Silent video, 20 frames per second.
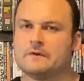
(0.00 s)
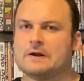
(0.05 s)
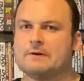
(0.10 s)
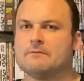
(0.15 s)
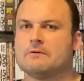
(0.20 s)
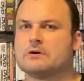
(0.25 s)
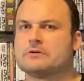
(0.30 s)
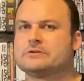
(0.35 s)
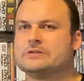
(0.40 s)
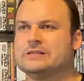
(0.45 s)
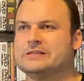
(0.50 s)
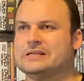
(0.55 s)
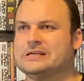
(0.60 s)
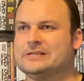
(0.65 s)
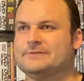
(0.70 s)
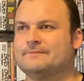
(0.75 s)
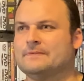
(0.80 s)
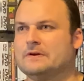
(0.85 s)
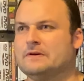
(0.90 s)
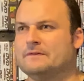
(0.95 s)
rewatching
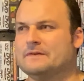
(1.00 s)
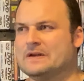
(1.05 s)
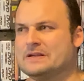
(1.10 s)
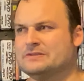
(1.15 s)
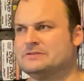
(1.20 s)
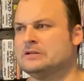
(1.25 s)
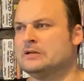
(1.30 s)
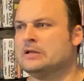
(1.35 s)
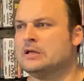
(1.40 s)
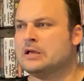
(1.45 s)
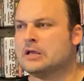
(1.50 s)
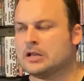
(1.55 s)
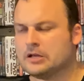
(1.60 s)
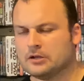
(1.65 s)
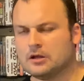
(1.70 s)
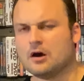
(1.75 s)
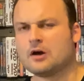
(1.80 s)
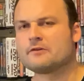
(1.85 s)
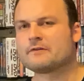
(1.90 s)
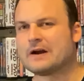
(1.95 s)
these movies, a
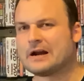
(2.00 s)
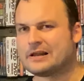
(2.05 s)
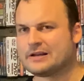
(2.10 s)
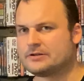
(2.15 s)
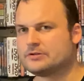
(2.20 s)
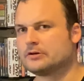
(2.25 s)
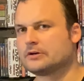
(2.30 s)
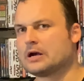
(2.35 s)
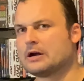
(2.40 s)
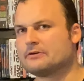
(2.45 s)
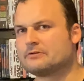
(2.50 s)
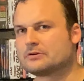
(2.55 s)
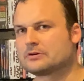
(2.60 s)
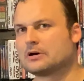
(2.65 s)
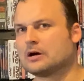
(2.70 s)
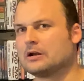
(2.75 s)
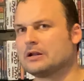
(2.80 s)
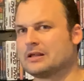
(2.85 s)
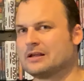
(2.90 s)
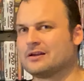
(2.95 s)
lot of credit should go to
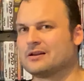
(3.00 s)
Colin